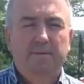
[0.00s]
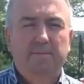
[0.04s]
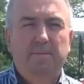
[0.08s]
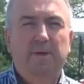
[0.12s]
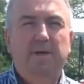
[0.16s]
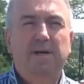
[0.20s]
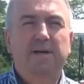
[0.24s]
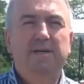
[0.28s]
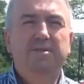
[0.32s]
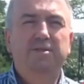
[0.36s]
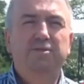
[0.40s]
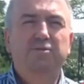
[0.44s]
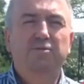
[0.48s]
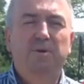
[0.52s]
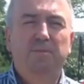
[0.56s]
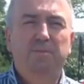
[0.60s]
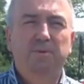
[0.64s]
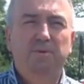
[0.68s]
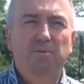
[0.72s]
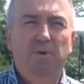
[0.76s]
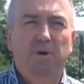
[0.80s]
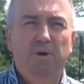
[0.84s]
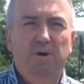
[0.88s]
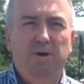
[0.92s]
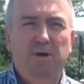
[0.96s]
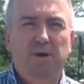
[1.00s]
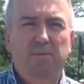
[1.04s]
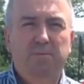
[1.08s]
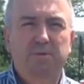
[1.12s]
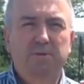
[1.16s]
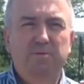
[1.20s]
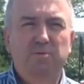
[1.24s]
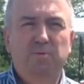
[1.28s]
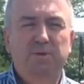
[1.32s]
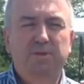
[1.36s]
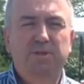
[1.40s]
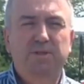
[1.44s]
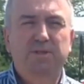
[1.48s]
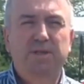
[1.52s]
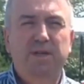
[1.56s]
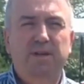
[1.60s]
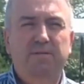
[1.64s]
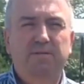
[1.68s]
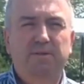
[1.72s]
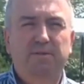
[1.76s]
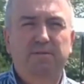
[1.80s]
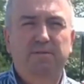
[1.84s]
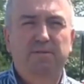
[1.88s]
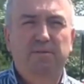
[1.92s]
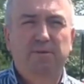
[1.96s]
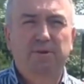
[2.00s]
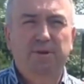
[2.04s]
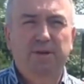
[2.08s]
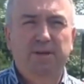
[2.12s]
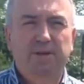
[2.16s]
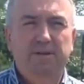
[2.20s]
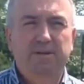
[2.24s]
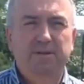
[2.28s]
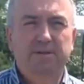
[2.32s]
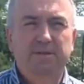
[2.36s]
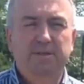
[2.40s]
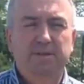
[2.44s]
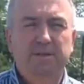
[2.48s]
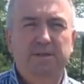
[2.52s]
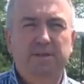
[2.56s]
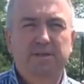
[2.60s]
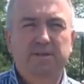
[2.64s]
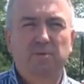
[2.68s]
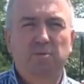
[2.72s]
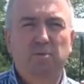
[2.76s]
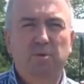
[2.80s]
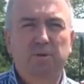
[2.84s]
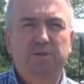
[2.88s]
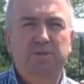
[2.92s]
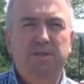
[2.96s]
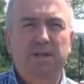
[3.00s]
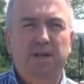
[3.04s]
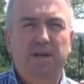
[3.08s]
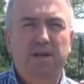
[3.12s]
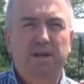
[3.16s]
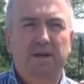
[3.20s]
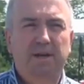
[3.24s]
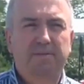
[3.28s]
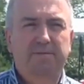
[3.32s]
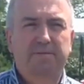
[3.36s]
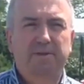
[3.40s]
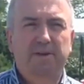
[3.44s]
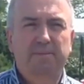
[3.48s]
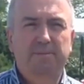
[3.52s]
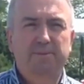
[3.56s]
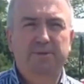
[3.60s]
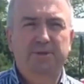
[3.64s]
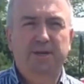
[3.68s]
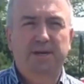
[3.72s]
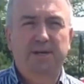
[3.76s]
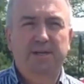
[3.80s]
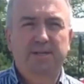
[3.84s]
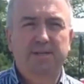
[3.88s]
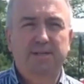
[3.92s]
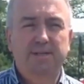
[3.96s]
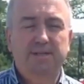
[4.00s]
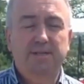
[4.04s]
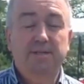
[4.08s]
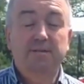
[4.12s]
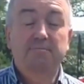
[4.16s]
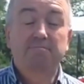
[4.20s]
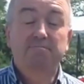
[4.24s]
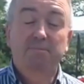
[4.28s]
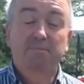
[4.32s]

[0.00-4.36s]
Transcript: Because the Rugby World Cup is once every 4 years, it's a once in a lifetime chance,